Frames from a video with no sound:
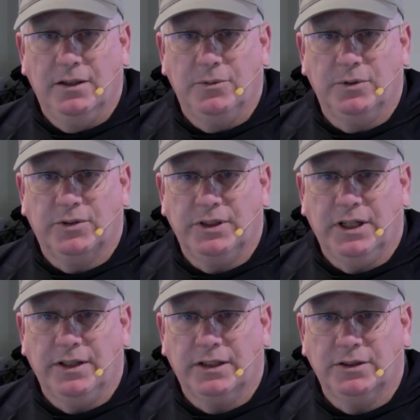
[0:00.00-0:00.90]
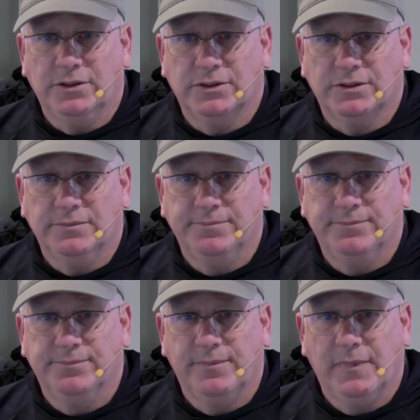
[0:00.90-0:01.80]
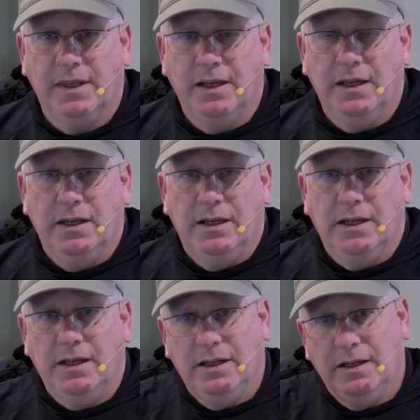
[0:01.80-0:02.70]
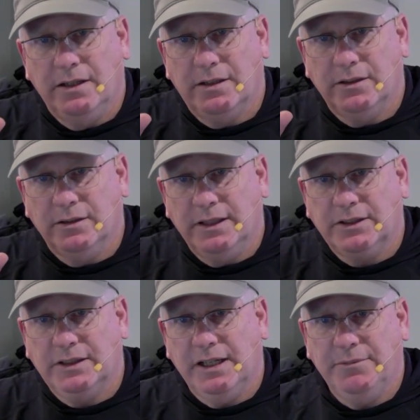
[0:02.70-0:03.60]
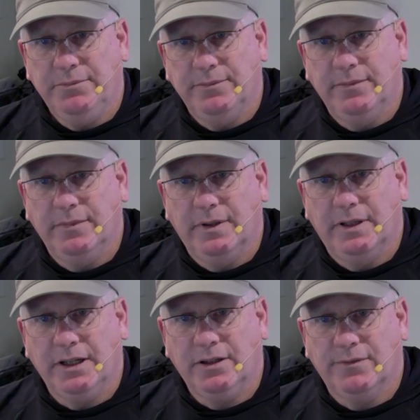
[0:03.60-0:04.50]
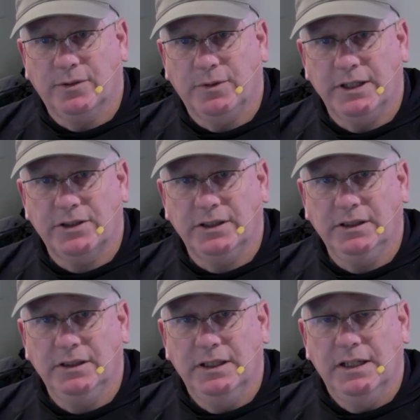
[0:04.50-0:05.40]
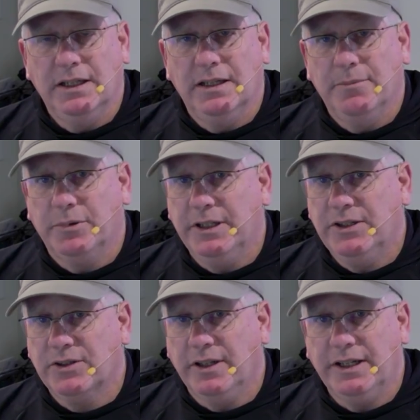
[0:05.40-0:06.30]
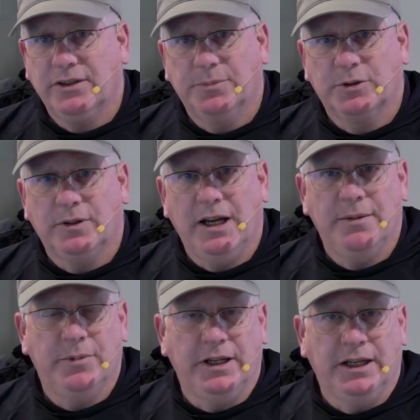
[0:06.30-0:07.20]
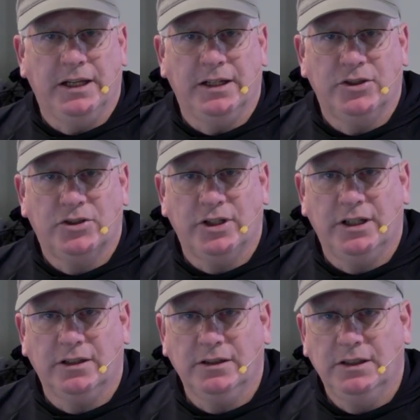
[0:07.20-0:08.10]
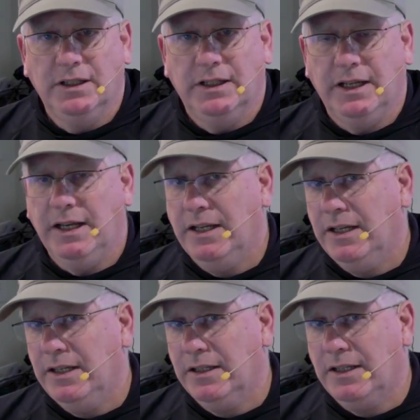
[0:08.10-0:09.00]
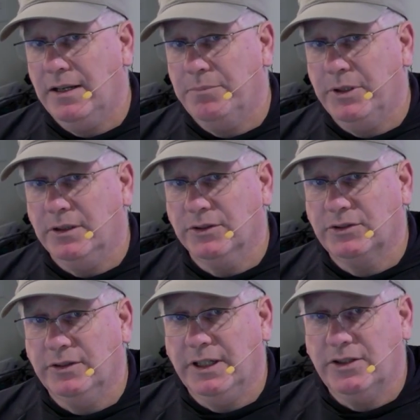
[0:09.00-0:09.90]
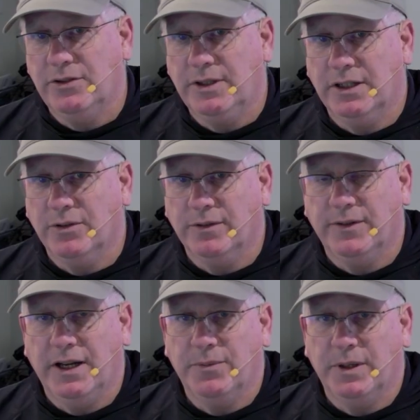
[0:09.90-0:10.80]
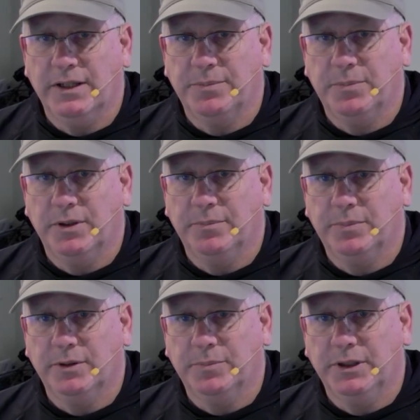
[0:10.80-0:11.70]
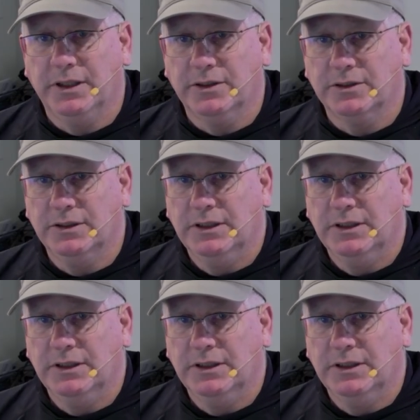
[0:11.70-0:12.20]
we'll see how that goes. Until next time, thank you for watching. Please like, subscribe, and share, and then hit that bell so that you get notified when I put up another